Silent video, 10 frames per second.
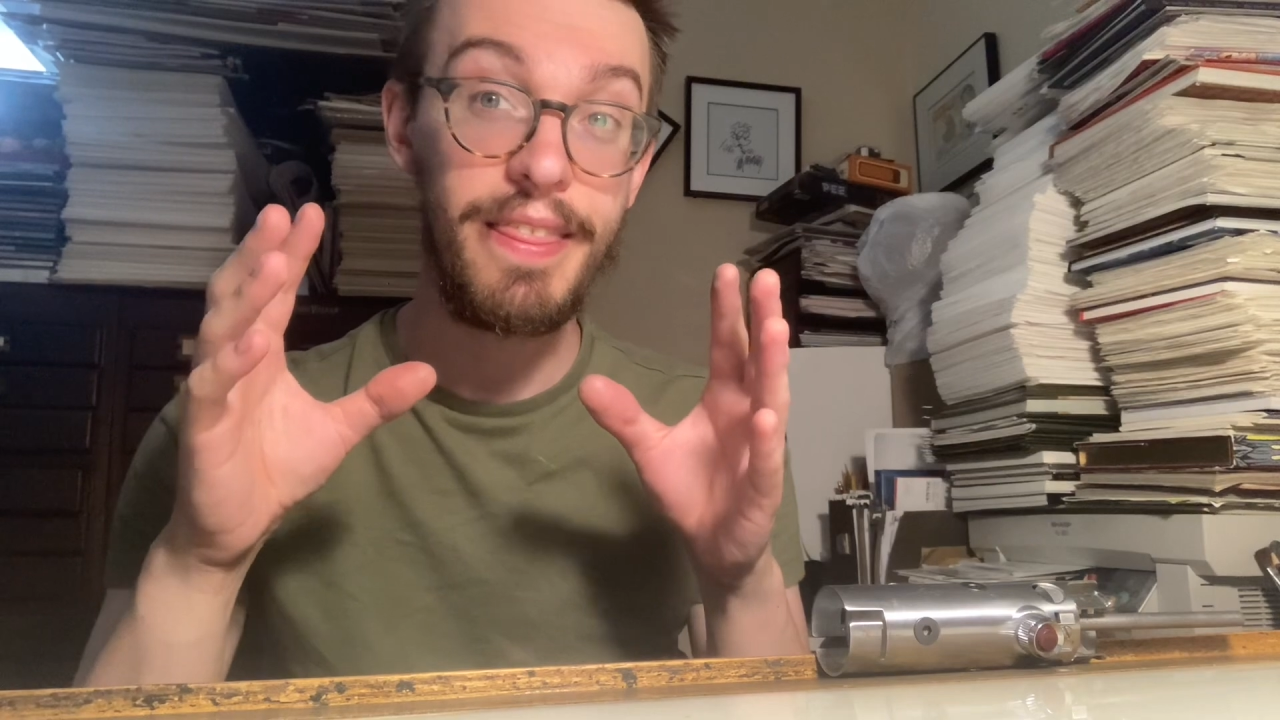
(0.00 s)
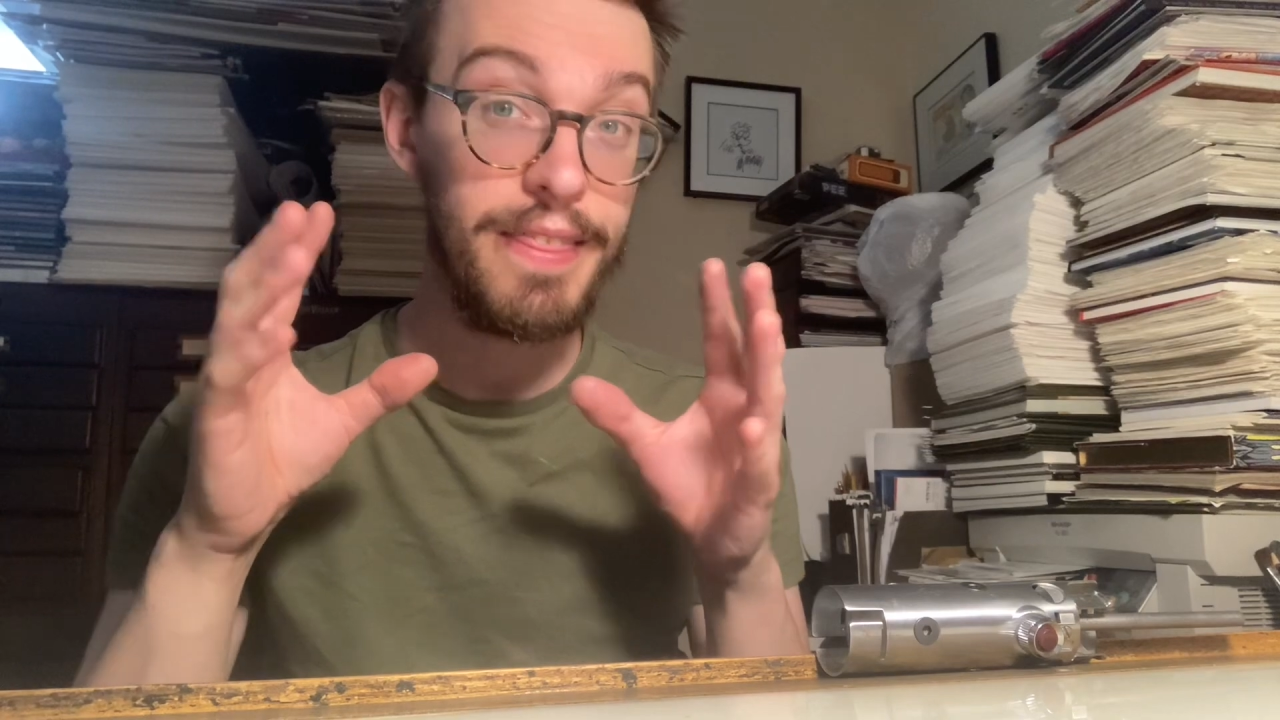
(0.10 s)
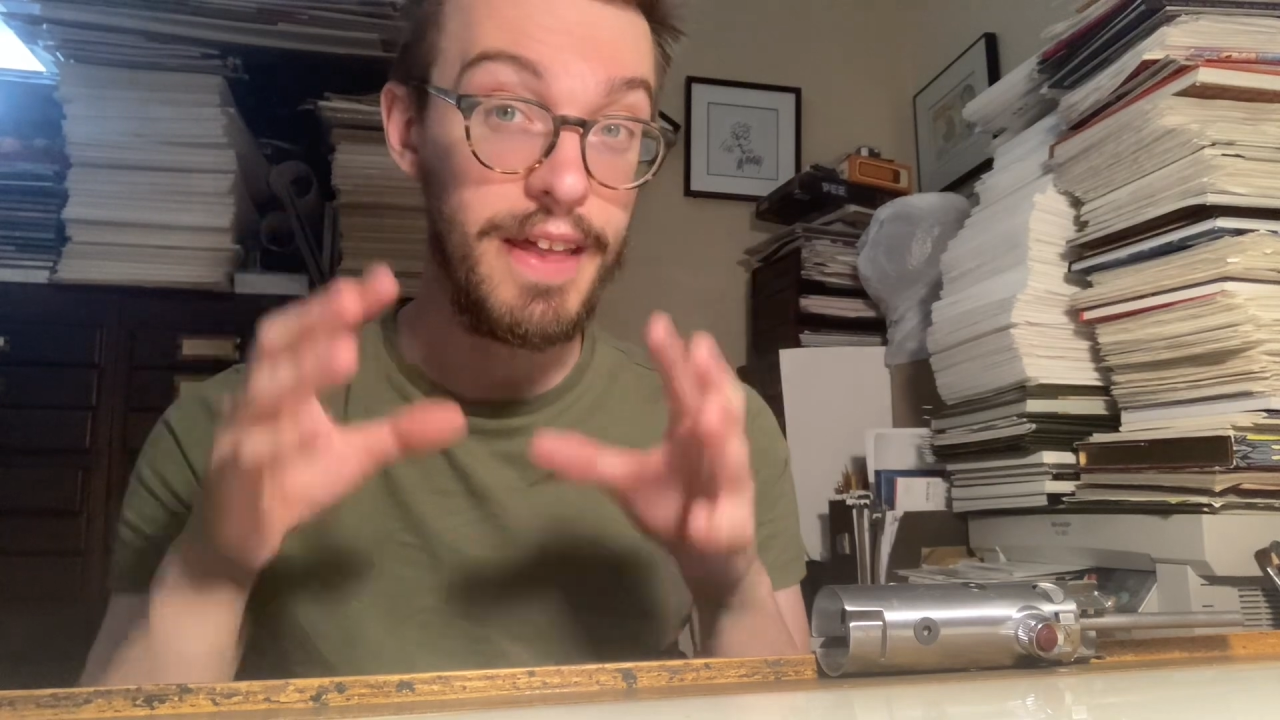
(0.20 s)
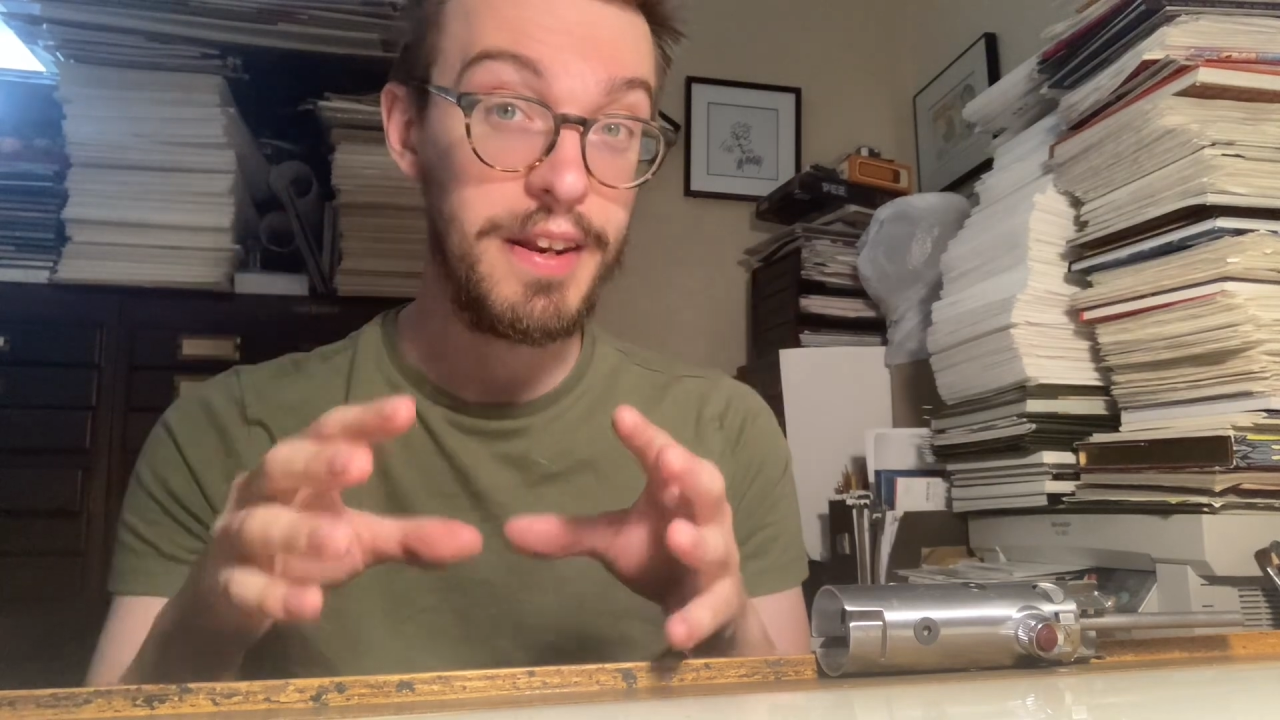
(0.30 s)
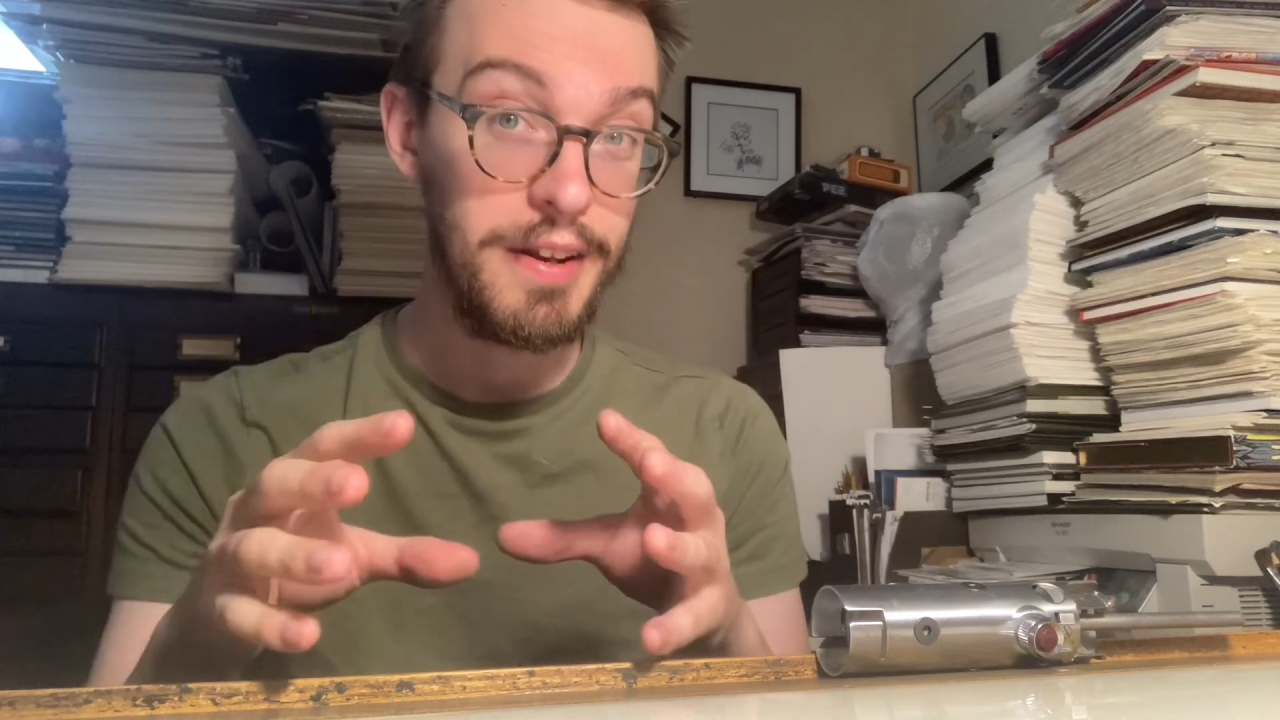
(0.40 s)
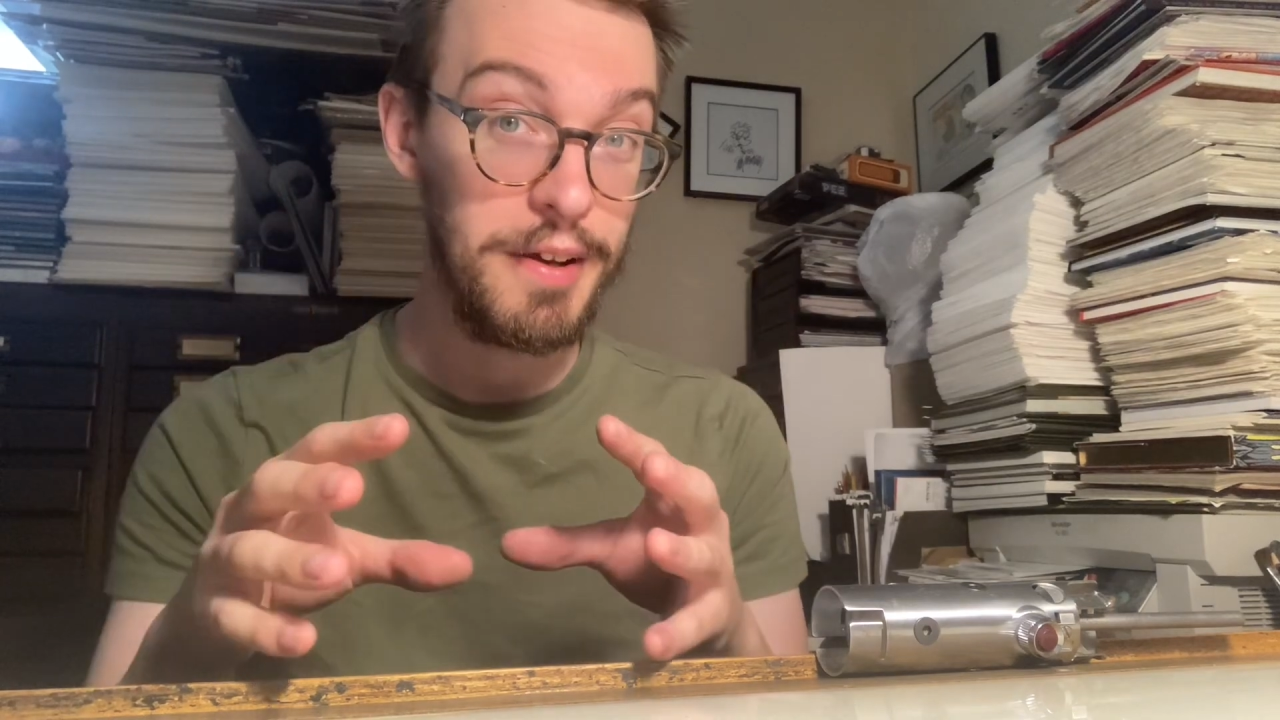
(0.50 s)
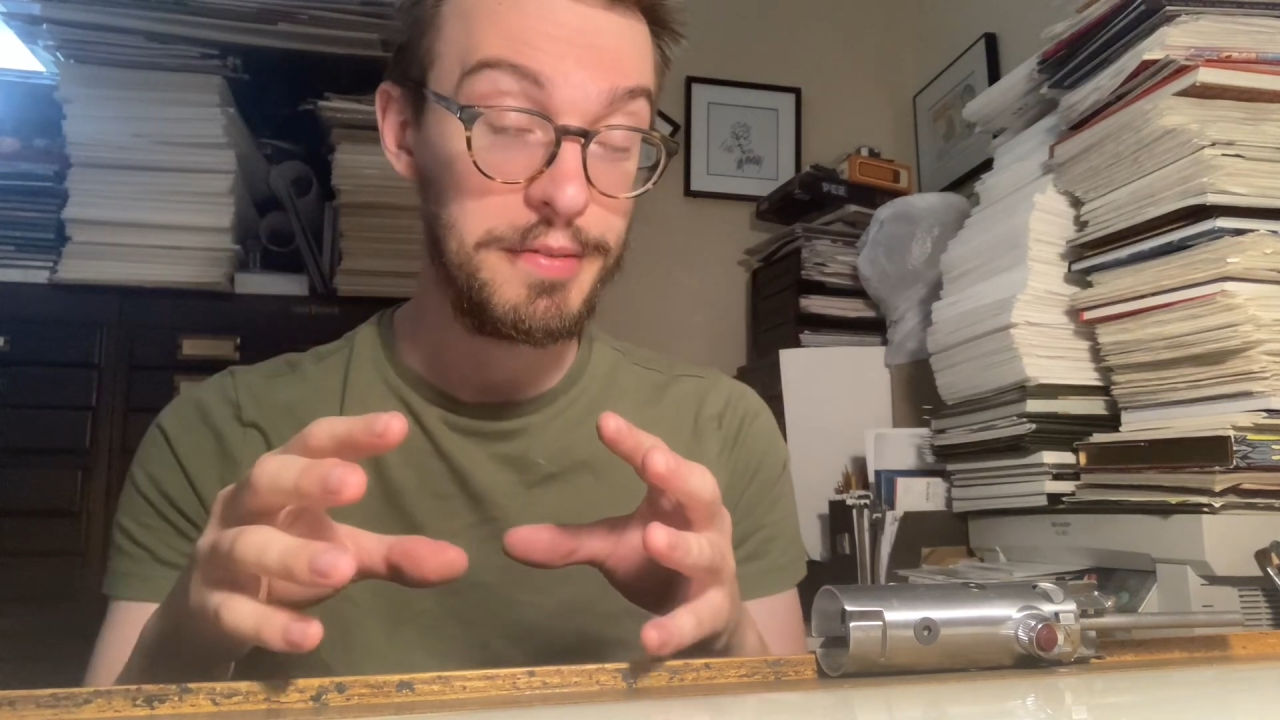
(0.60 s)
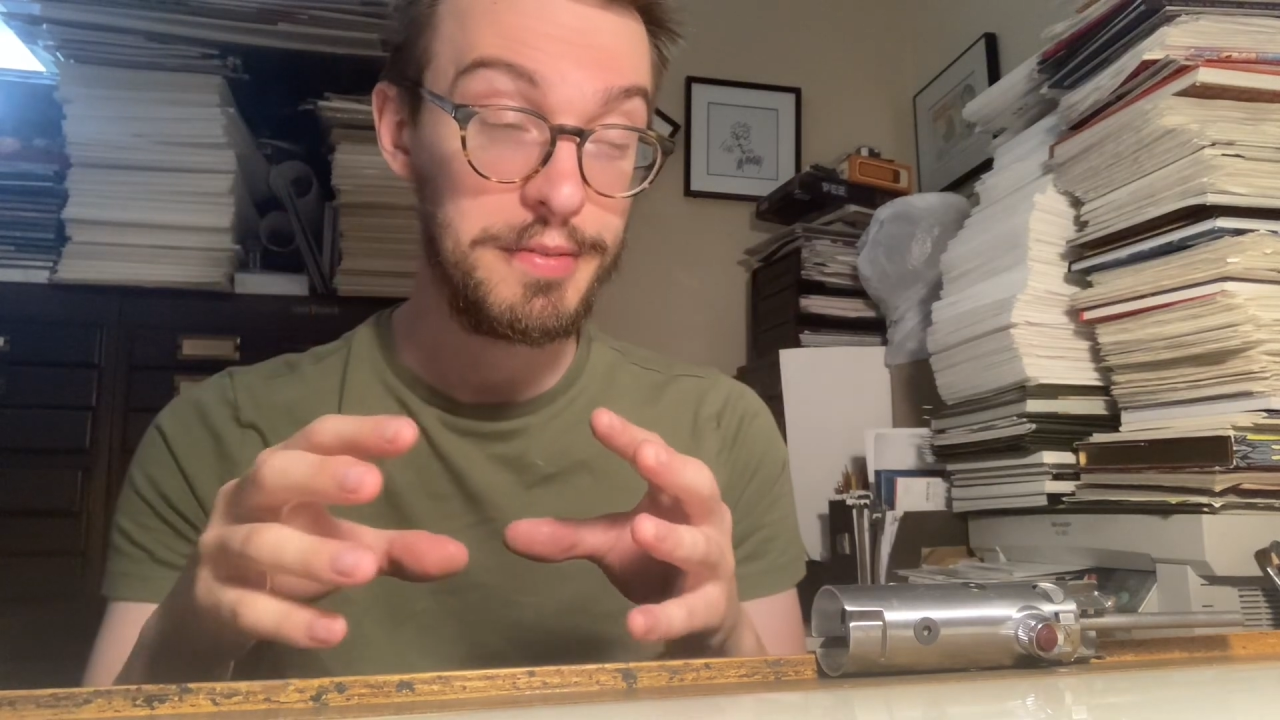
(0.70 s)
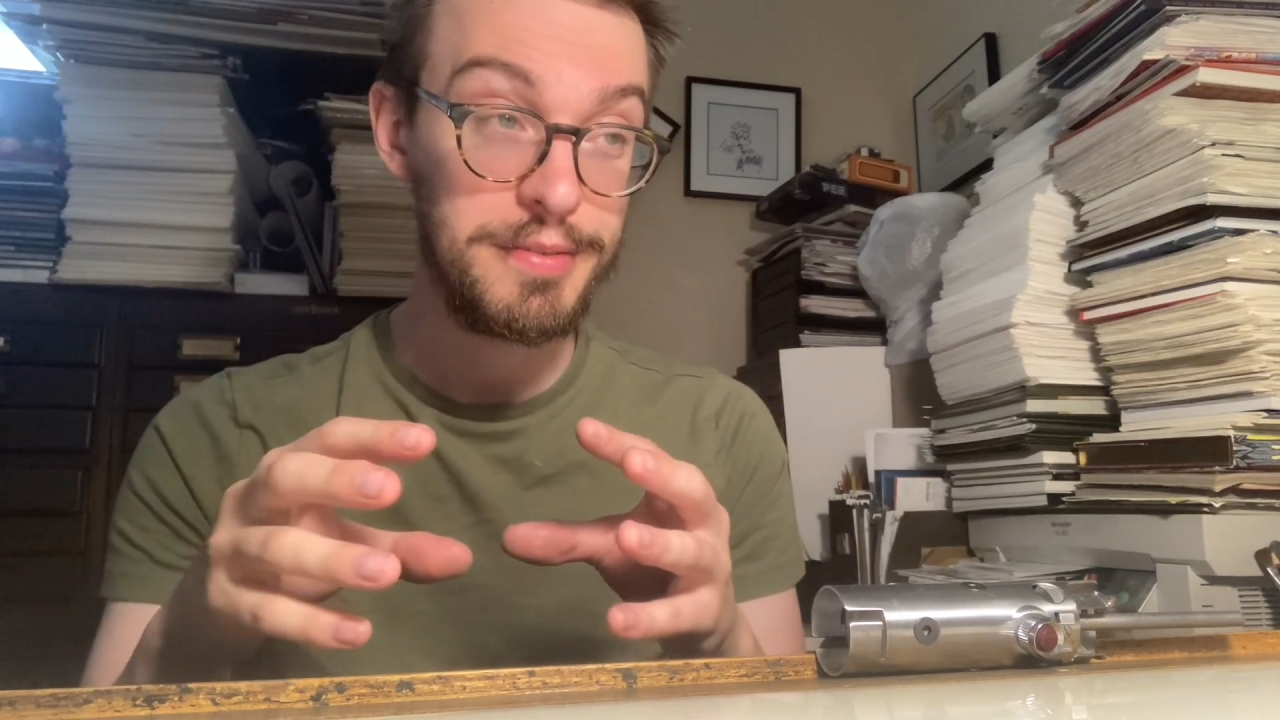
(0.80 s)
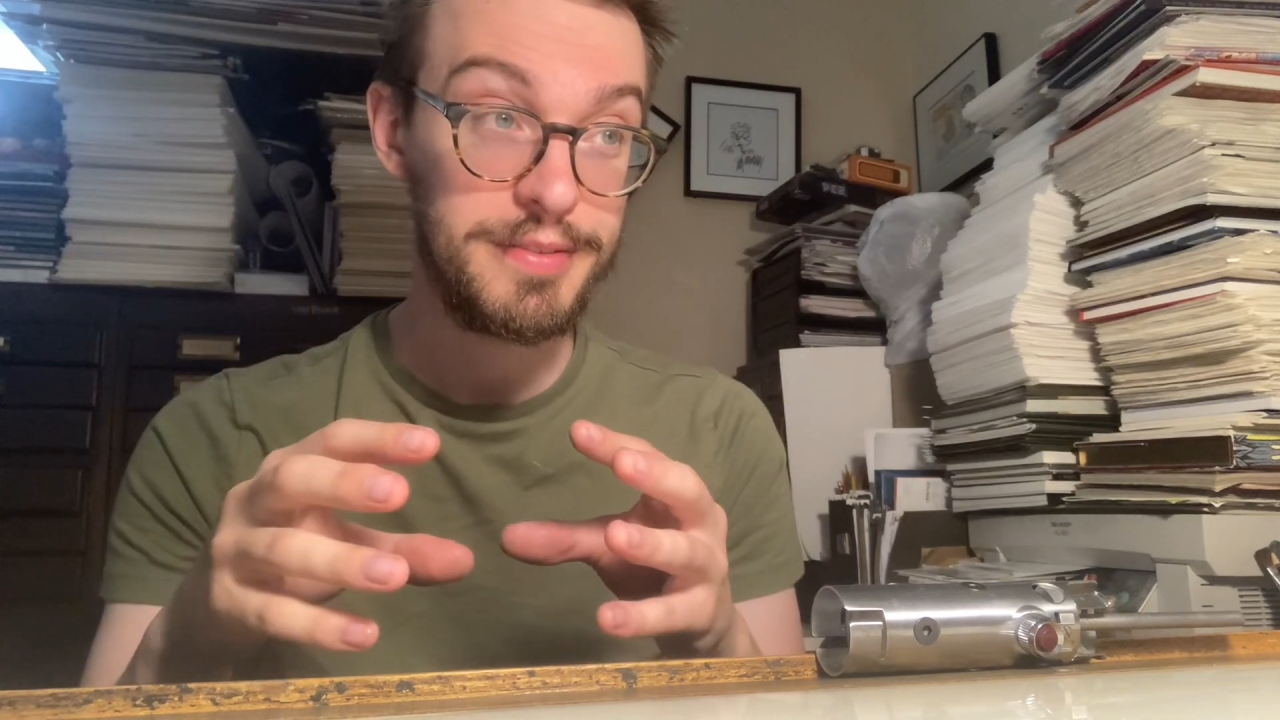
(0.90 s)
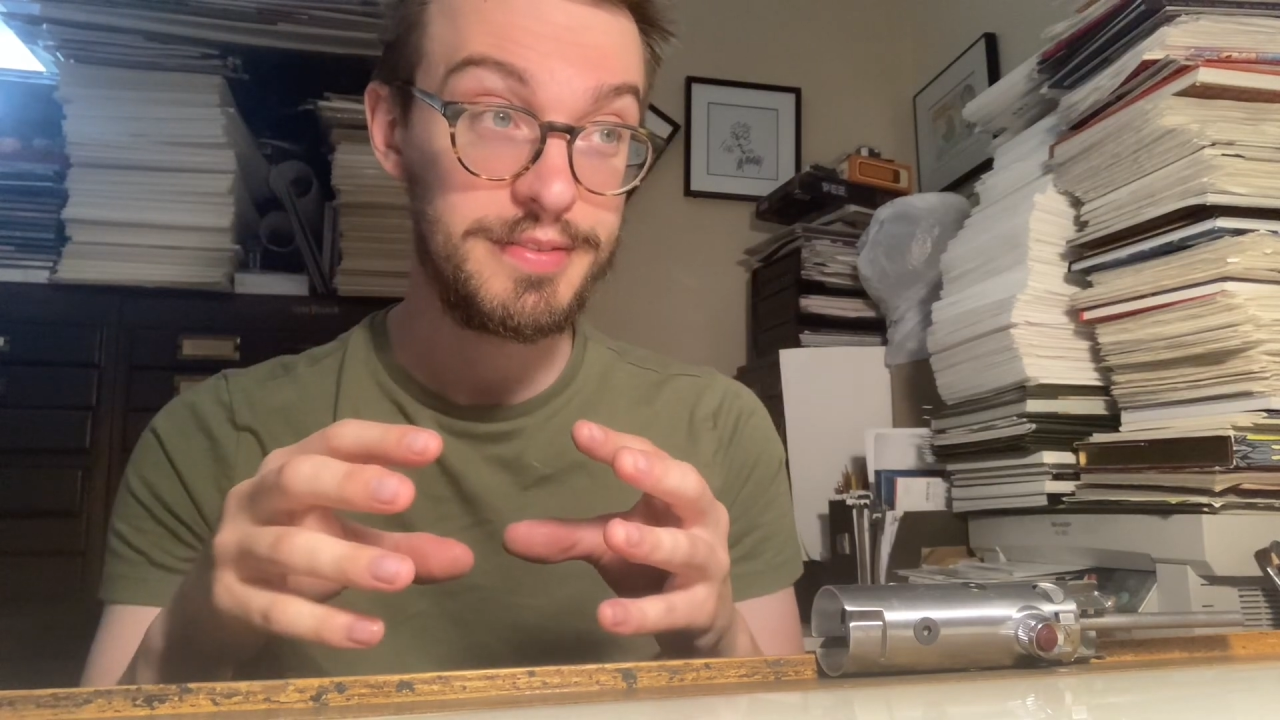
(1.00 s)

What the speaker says: thin enough